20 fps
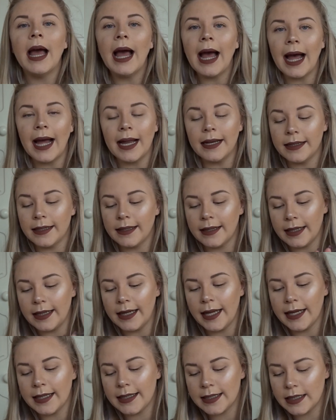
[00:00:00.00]
And the
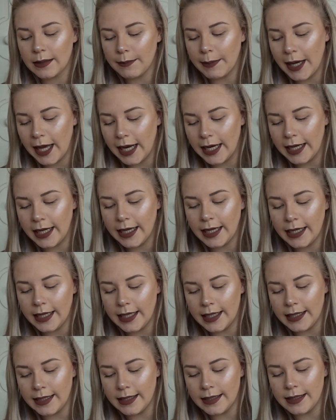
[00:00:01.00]
next palette
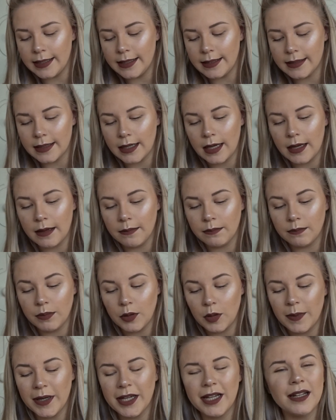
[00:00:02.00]
is
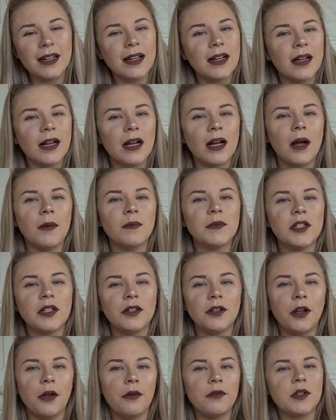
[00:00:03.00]
probably gonna come
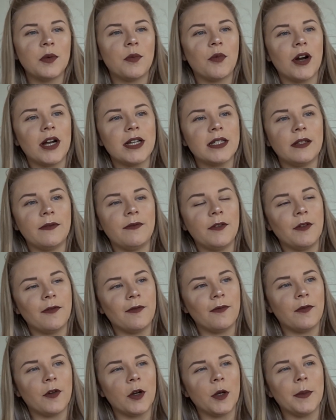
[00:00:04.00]
to no surprise if you
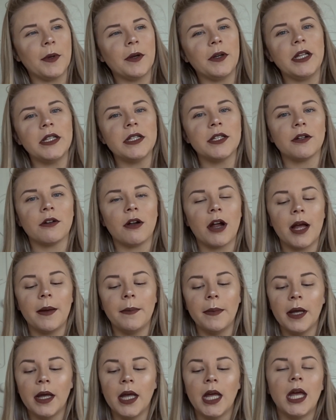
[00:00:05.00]
follow me on
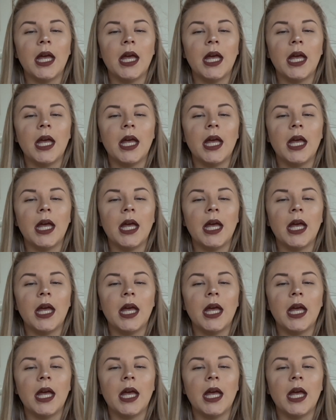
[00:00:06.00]
Instagram.